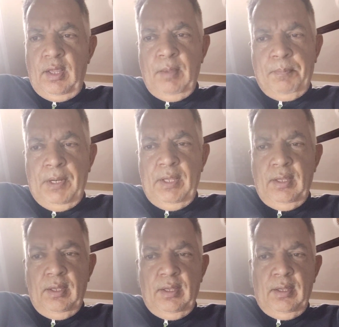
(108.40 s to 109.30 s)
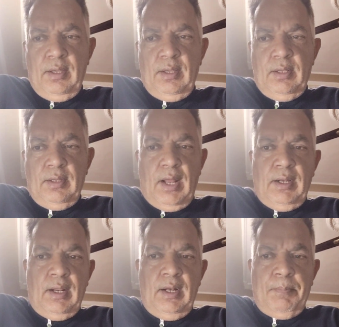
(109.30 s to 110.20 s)
a plea
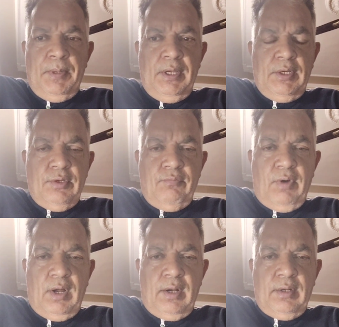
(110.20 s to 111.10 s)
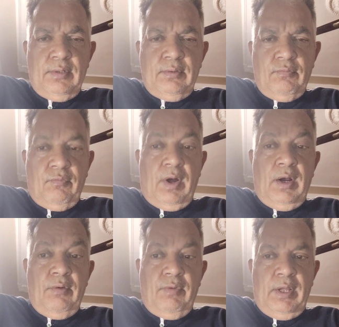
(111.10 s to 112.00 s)
that an application was
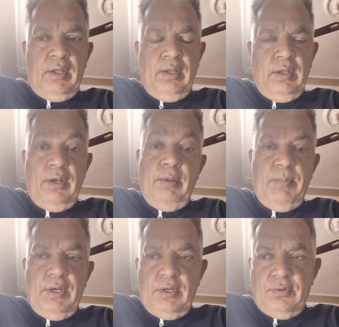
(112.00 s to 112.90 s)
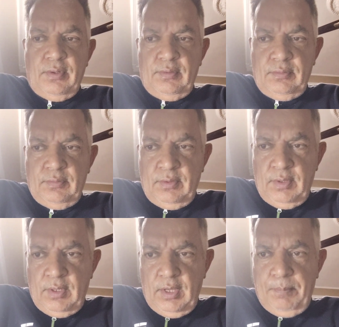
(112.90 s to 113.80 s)
barred by limitation,
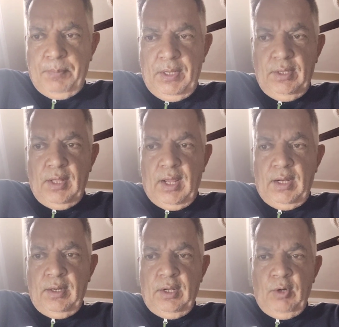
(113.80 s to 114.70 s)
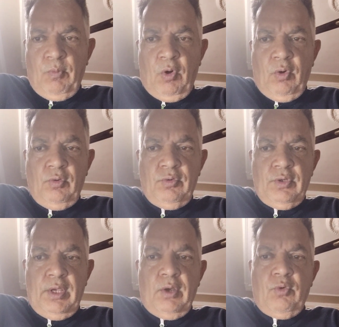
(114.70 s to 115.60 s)
a plea that involves
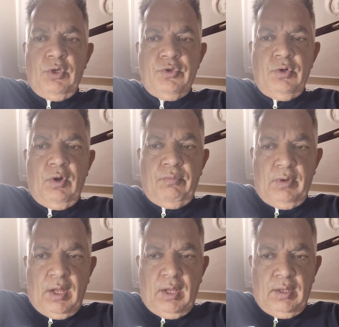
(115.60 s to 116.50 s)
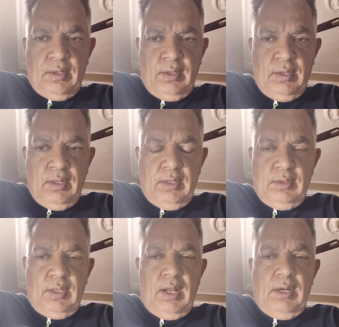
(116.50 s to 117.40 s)
a question of law
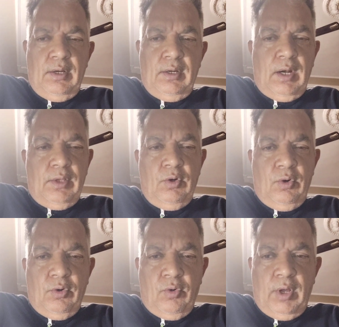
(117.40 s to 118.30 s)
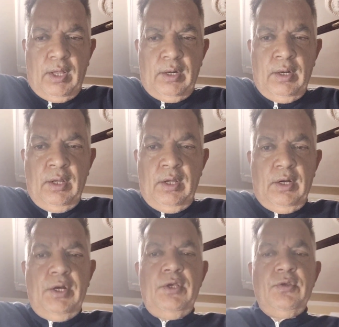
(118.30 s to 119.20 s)
that does not require
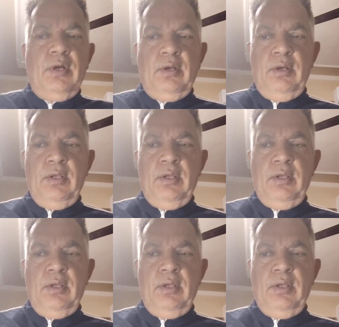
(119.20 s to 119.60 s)
additional